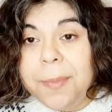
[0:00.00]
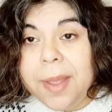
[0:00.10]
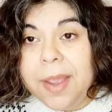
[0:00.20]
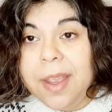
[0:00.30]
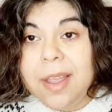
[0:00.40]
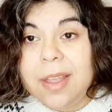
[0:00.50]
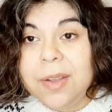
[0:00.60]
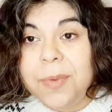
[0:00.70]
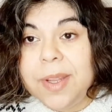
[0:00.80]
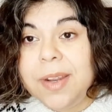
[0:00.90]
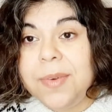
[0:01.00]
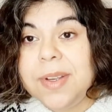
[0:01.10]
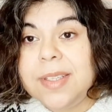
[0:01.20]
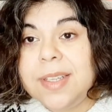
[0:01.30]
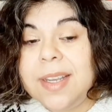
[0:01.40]
my
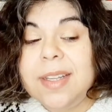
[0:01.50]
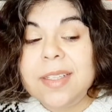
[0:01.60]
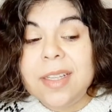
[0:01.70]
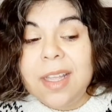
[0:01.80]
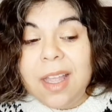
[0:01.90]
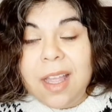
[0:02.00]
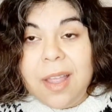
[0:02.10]
reading routine.